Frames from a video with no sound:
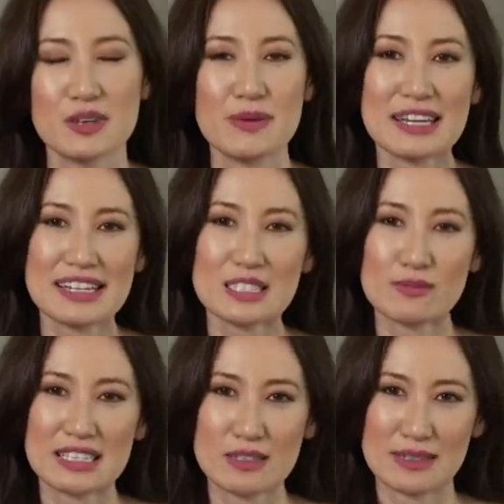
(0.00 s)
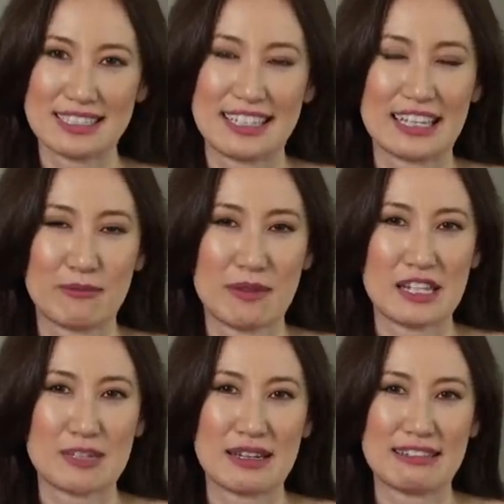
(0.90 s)
The biggest money mistake I
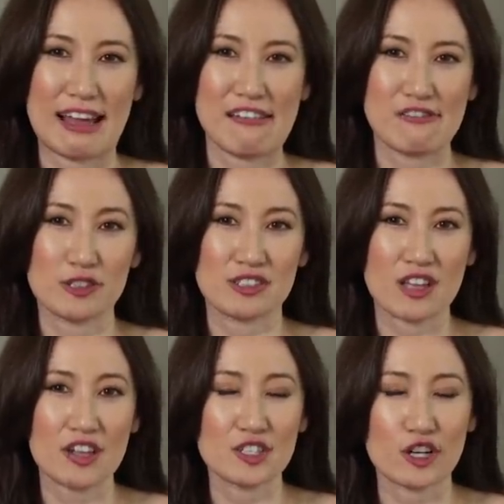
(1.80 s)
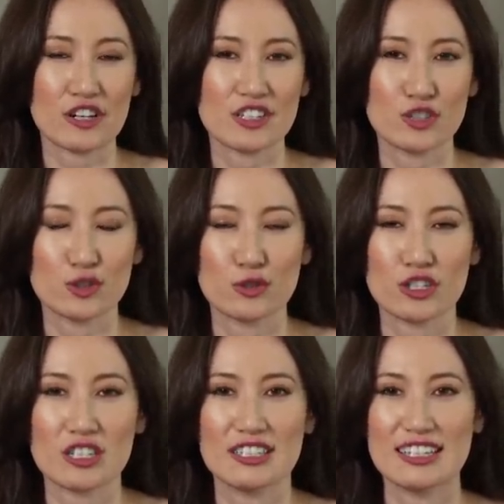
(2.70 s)
made in my life was not starting
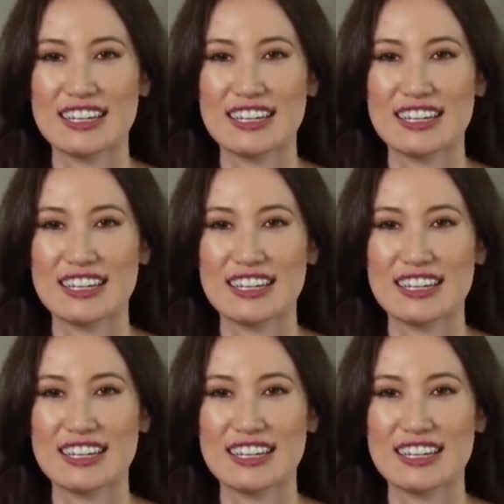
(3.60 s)
sooner.